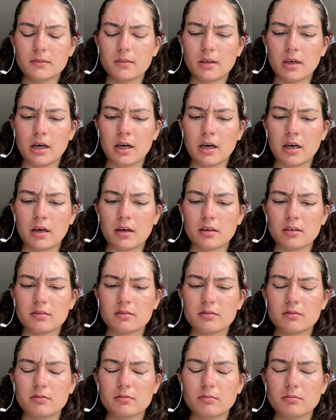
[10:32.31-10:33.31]

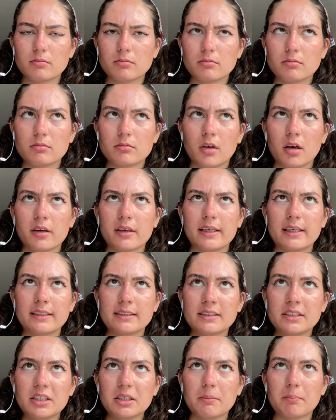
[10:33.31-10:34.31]
not
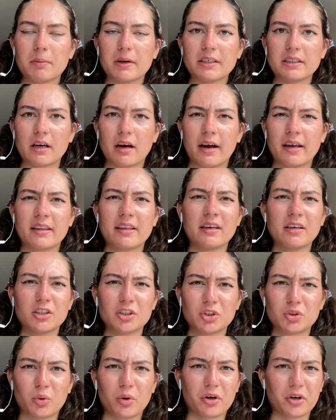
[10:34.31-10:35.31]
easier, but I think
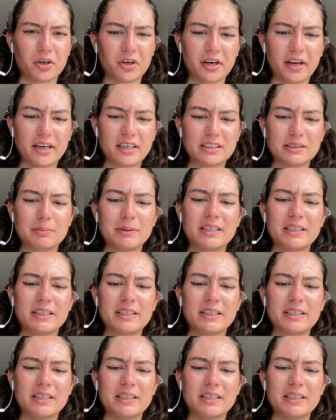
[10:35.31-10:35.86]
shorter days,